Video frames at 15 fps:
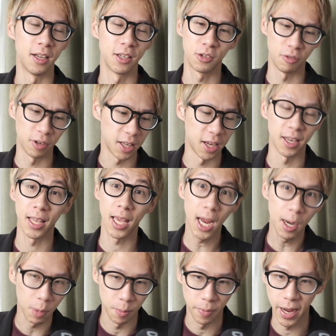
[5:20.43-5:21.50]
a sort of like a
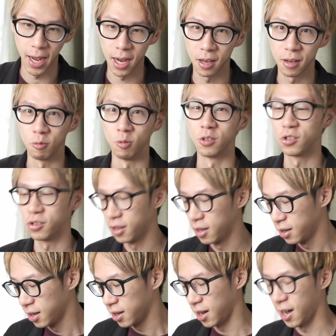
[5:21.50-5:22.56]
camera bag, which
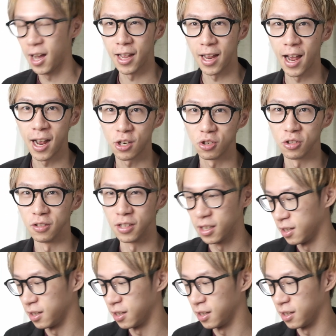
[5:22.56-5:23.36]
I actually